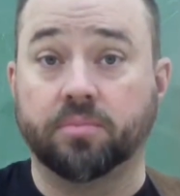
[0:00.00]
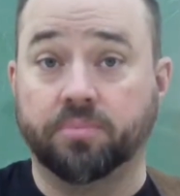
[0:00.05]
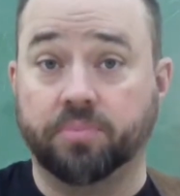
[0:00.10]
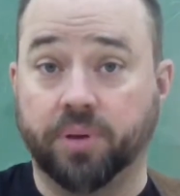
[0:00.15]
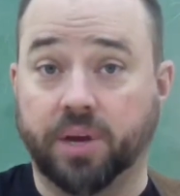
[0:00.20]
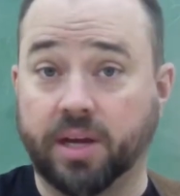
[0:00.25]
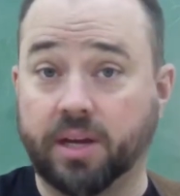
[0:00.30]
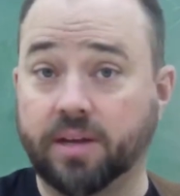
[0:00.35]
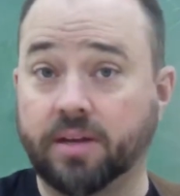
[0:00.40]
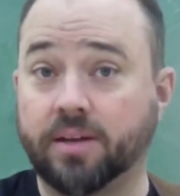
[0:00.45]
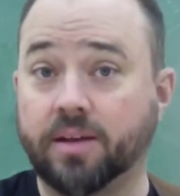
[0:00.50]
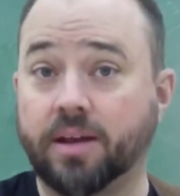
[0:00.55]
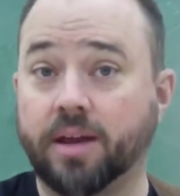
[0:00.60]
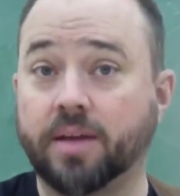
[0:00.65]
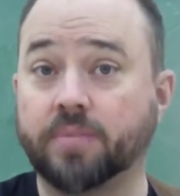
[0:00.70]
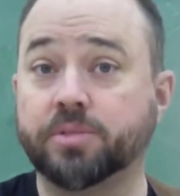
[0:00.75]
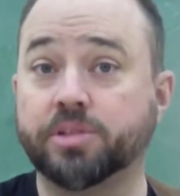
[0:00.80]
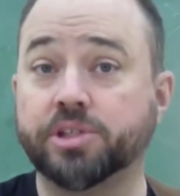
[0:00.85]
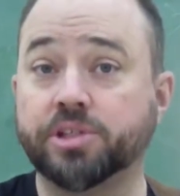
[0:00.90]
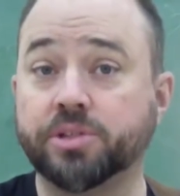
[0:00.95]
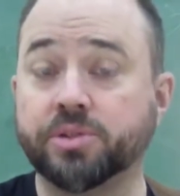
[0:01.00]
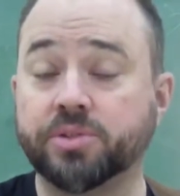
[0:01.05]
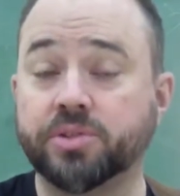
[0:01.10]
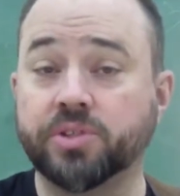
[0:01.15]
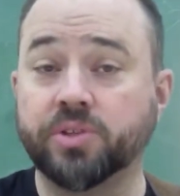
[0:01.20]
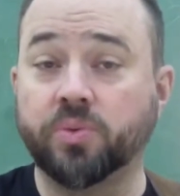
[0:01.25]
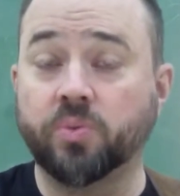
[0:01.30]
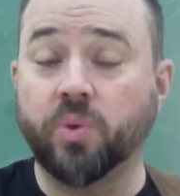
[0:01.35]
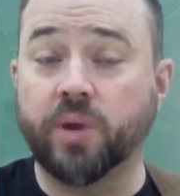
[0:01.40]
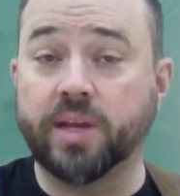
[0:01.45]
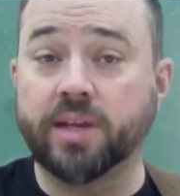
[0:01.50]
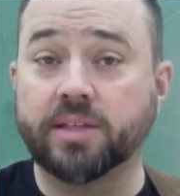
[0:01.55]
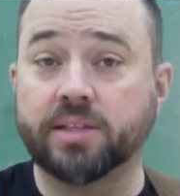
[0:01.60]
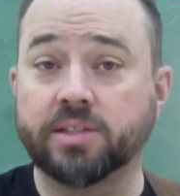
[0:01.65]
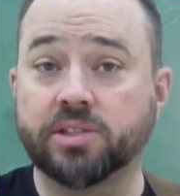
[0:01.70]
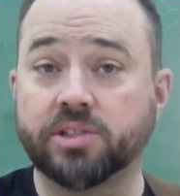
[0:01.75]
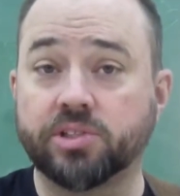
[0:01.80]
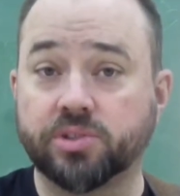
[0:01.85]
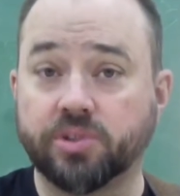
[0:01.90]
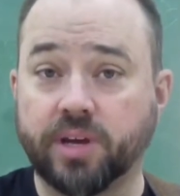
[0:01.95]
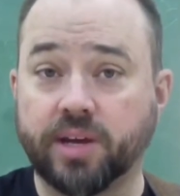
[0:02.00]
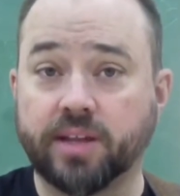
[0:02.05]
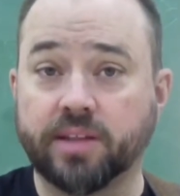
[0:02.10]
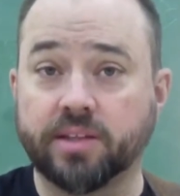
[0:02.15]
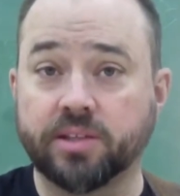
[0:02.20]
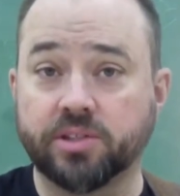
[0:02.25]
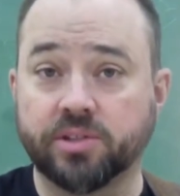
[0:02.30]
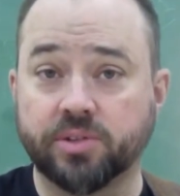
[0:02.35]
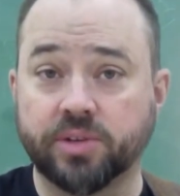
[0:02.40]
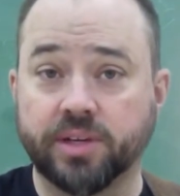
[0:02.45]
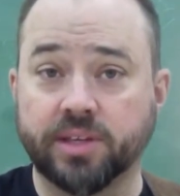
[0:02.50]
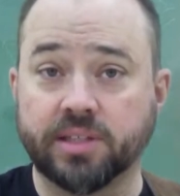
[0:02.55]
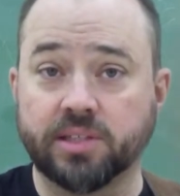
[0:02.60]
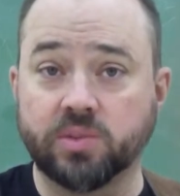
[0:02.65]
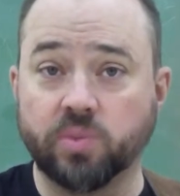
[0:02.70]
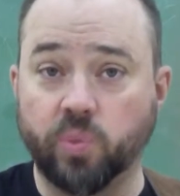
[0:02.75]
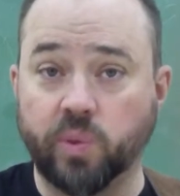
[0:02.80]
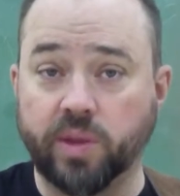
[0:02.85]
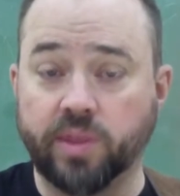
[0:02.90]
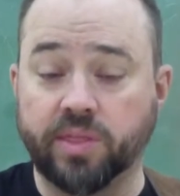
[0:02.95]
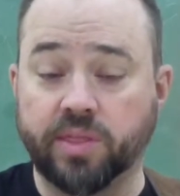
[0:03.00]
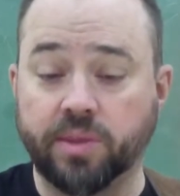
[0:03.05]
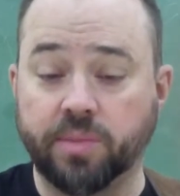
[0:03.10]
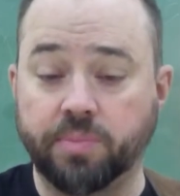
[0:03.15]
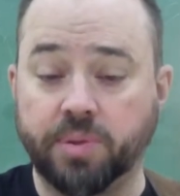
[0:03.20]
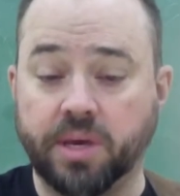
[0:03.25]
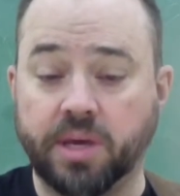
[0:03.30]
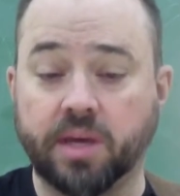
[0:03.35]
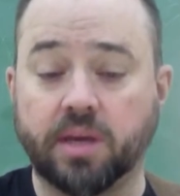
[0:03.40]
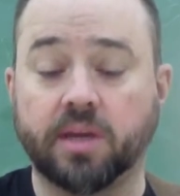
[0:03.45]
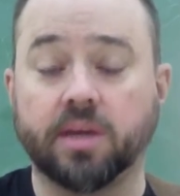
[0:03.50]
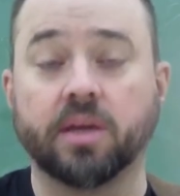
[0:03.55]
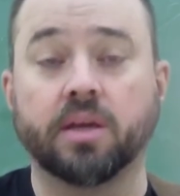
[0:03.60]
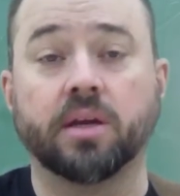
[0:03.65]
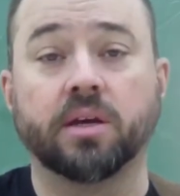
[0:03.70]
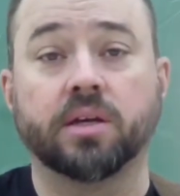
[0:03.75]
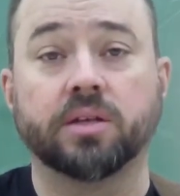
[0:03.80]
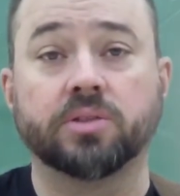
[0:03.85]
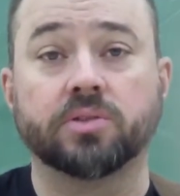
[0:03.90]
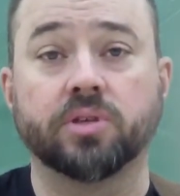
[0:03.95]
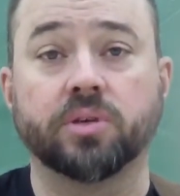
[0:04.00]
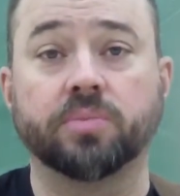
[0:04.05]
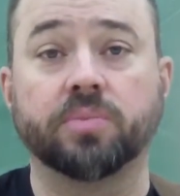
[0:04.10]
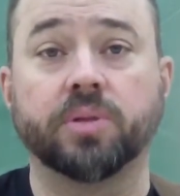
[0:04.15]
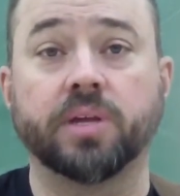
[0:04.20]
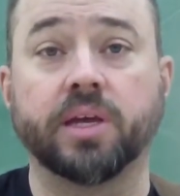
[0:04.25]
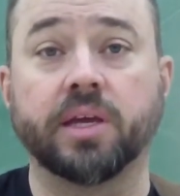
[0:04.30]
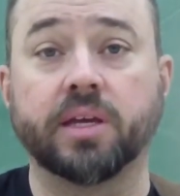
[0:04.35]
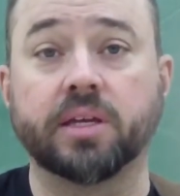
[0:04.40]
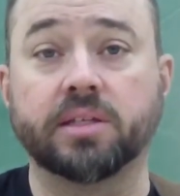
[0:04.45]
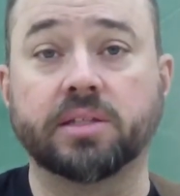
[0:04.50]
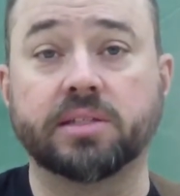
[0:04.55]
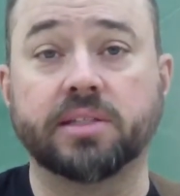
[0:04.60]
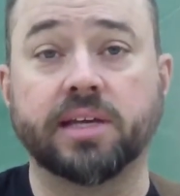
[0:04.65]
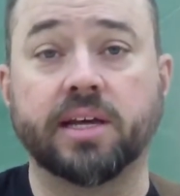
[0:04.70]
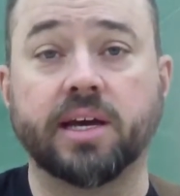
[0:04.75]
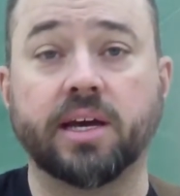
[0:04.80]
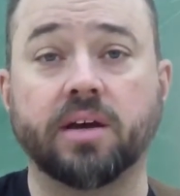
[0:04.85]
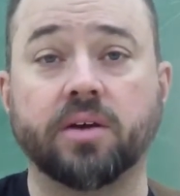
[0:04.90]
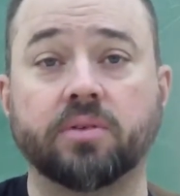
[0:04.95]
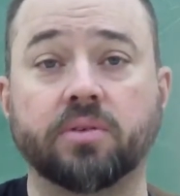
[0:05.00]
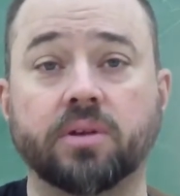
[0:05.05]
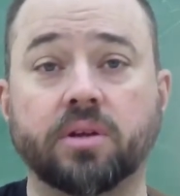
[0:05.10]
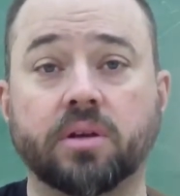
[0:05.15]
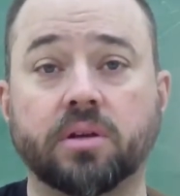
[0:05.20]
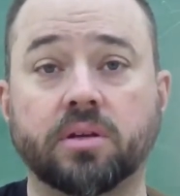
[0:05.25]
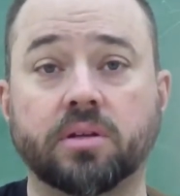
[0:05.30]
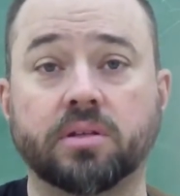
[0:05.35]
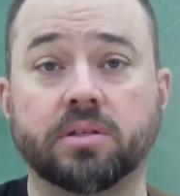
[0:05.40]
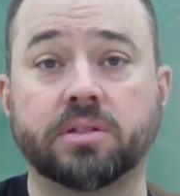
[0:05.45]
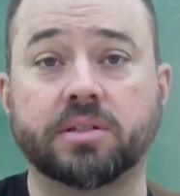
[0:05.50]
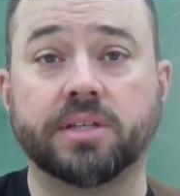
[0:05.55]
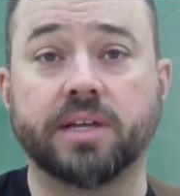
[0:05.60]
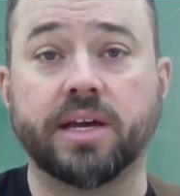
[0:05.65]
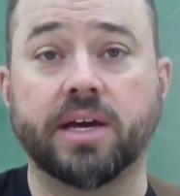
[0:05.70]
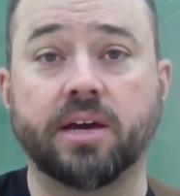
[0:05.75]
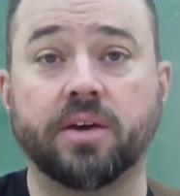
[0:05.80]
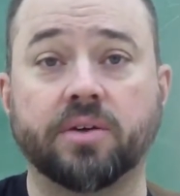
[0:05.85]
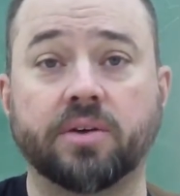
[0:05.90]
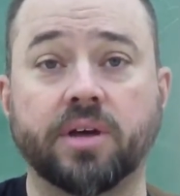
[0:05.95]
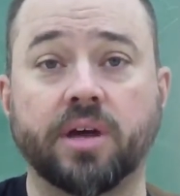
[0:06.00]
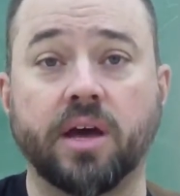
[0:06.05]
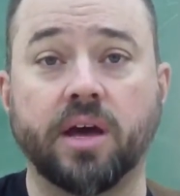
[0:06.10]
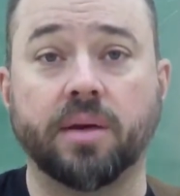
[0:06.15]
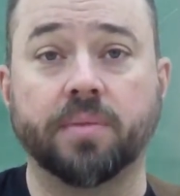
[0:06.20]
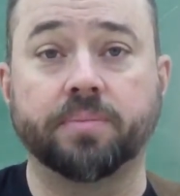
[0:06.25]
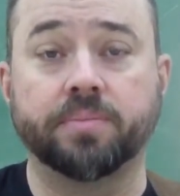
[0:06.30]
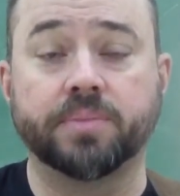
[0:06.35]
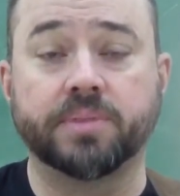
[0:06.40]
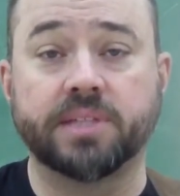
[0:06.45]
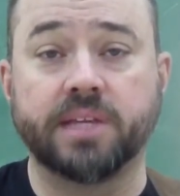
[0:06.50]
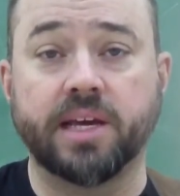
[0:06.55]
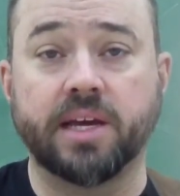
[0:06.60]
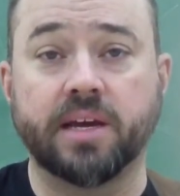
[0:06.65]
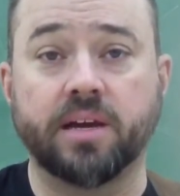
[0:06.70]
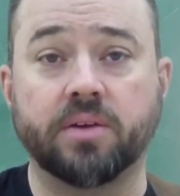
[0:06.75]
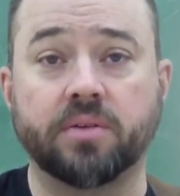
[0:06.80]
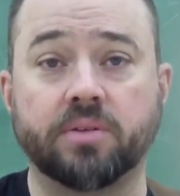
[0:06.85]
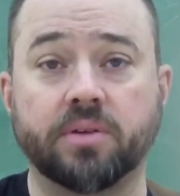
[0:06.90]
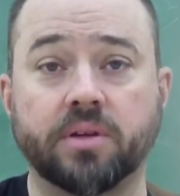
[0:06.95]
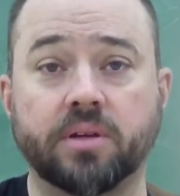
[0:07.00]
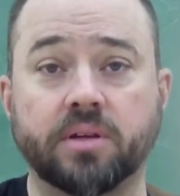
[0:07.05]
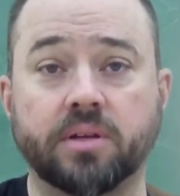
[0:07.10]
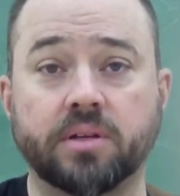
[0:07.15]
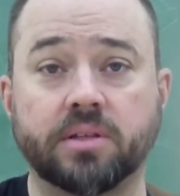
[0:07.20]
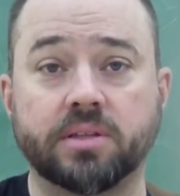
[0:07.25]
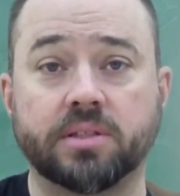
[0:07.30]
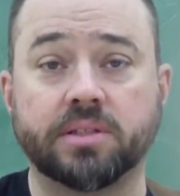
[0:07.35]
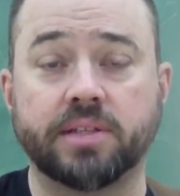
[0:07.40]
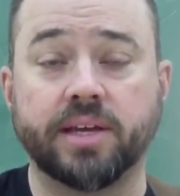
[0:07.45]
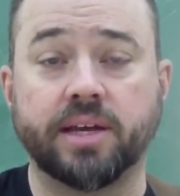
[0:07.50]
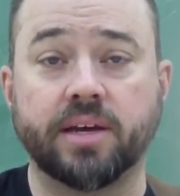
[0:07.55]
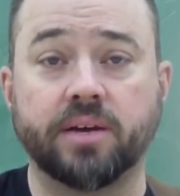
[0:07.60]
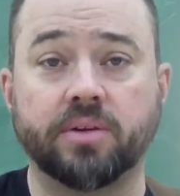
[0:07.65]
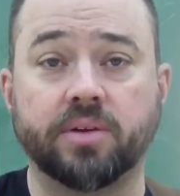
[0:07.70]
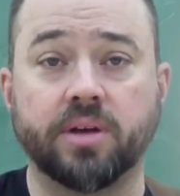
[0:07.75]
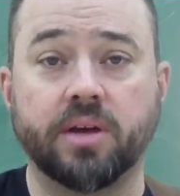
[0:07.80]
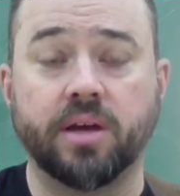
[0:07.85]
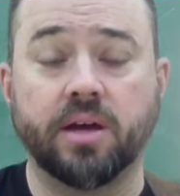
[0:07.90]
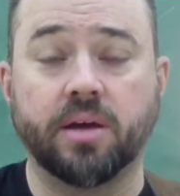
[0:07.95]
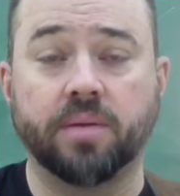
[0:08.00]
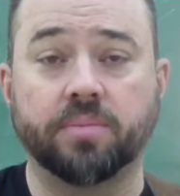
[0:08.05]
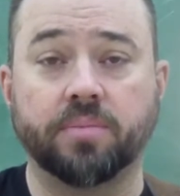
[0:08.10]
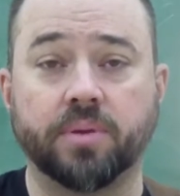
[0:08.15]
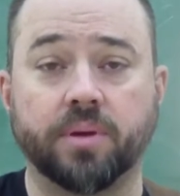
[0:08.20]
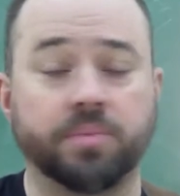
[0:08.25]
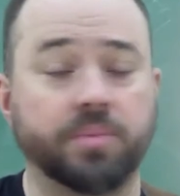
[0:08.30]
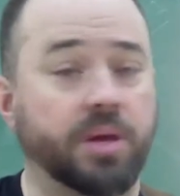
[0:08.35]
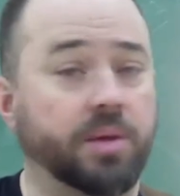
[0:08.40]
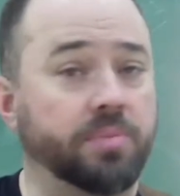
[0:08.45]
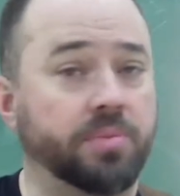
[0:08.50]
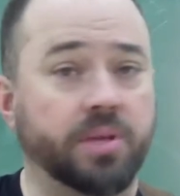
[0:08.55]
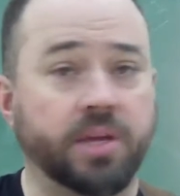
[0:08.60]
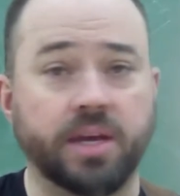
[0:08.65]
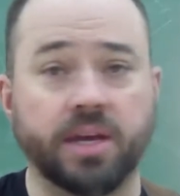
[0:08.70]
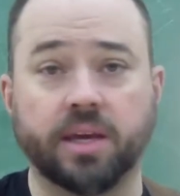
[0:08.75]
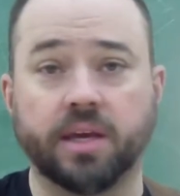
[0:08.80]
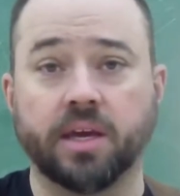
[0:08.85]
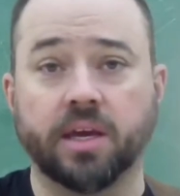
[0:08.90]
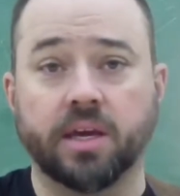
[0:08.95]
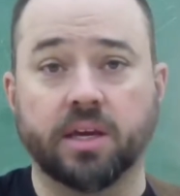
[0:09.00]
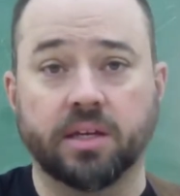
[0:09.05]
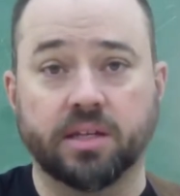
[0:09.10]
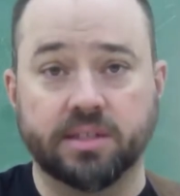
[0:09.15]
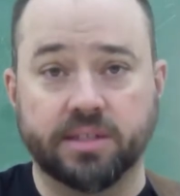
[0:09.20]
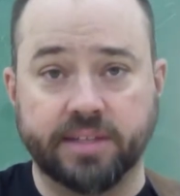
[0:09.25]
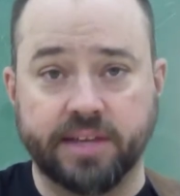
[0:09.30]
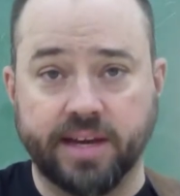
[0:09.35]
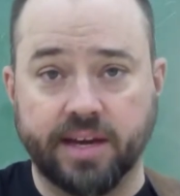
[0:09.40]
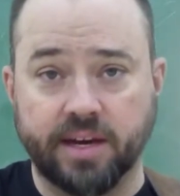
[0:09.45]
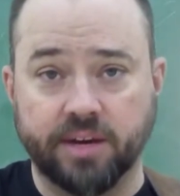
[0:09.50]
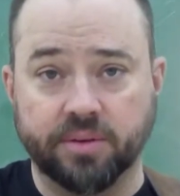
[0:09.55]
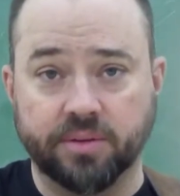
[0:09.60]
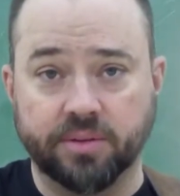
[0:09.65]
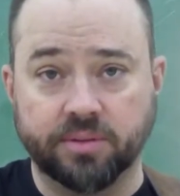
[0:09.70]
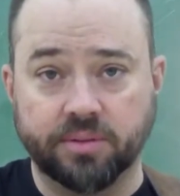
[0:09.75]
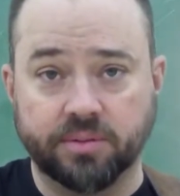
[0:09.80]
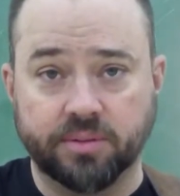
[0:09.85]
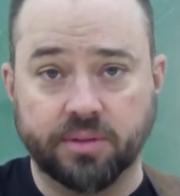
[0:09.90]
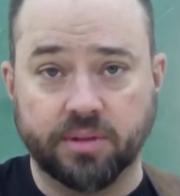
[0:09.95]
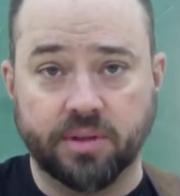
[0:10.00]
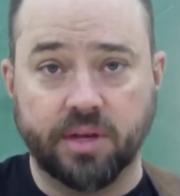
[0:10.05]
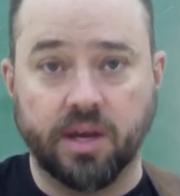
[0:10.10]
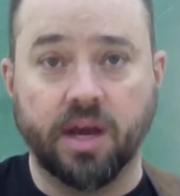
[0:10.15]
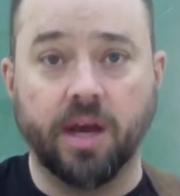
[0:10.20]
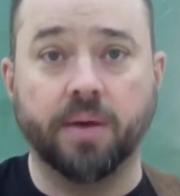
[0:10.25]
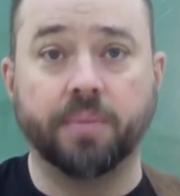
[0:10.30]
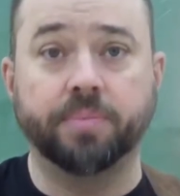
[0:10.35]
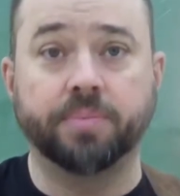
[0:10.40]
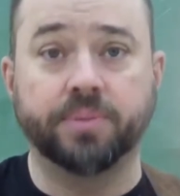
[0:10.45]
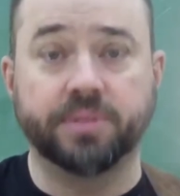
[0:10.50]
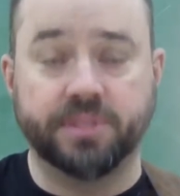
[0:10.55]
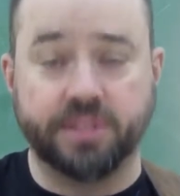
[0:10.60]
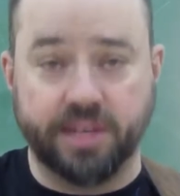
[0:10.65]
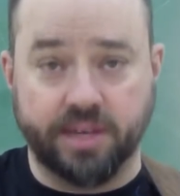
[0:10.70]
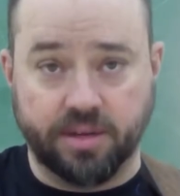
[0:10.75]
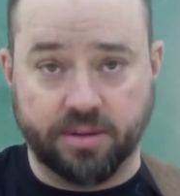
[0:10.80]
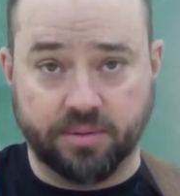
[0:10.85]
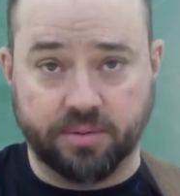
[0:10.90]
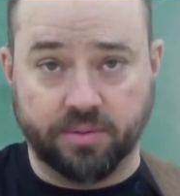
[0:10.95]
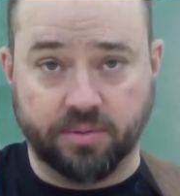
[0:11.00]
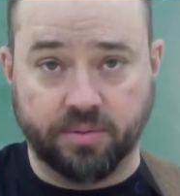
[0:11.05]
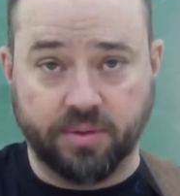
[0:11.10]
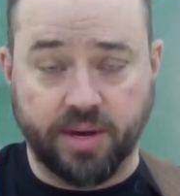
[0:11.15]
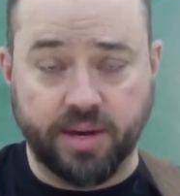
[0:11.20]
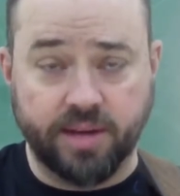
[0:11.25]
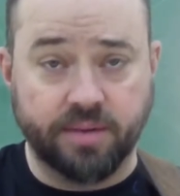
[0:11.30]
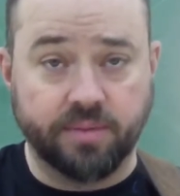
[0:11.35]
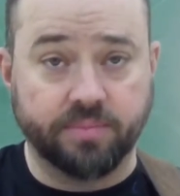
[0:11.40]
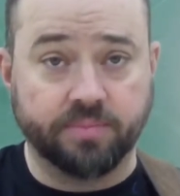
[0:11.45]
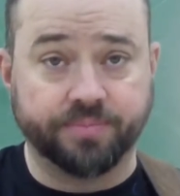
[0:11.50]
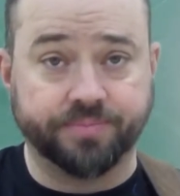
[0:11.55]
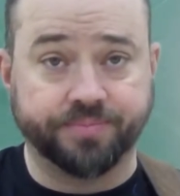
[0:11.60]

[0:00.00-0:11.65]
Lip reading: But I'm choosing when to strike the strings with the pick. So I'm playing down, down, up, down, down, up. I'm not playing down, up, down, right?